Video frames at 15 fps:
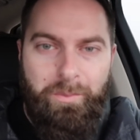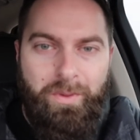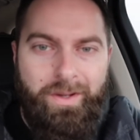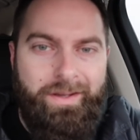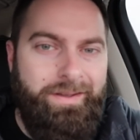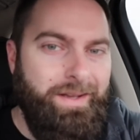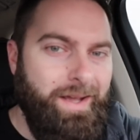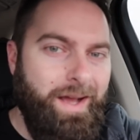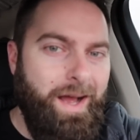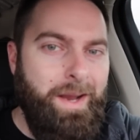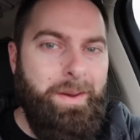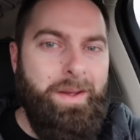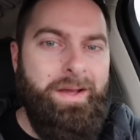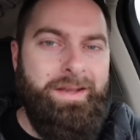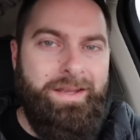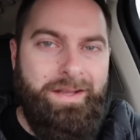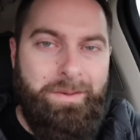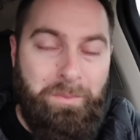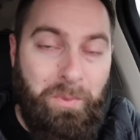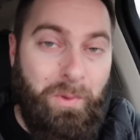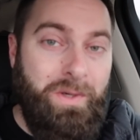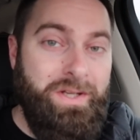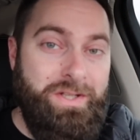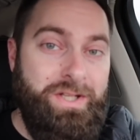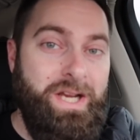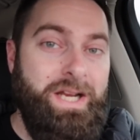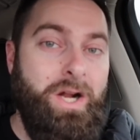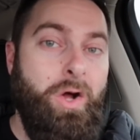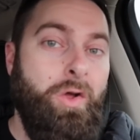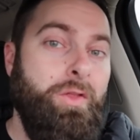But yeah, I again
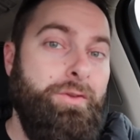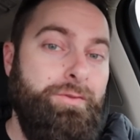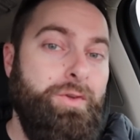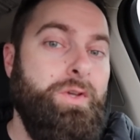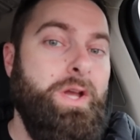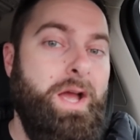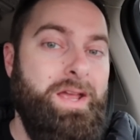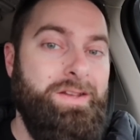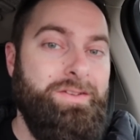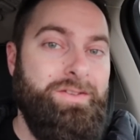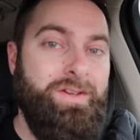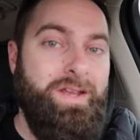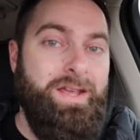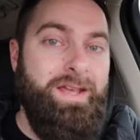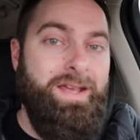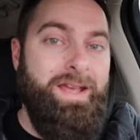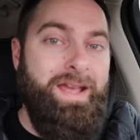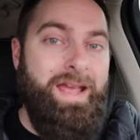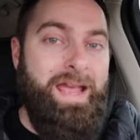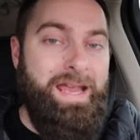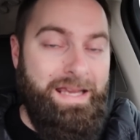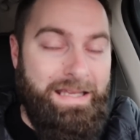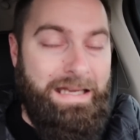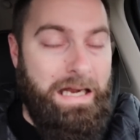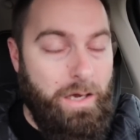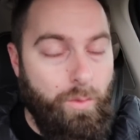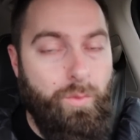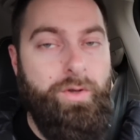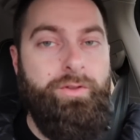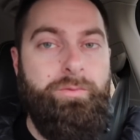appreciate all of you guys hanging
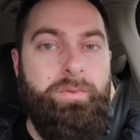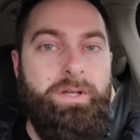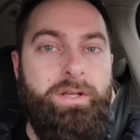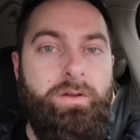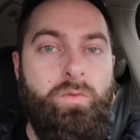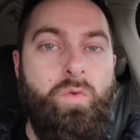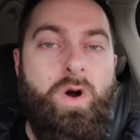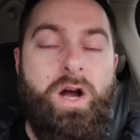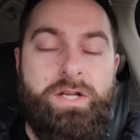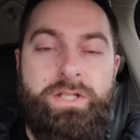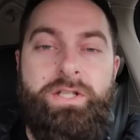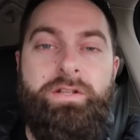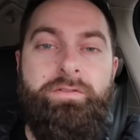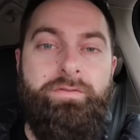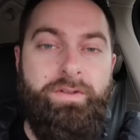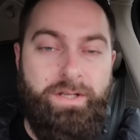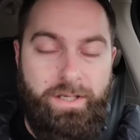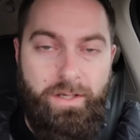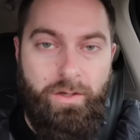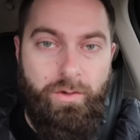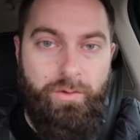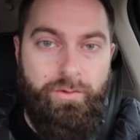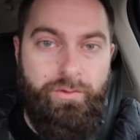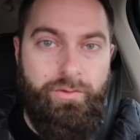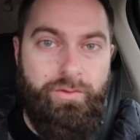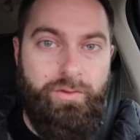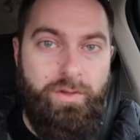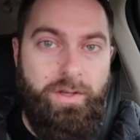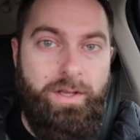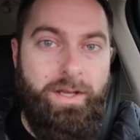out with me, watching the videos.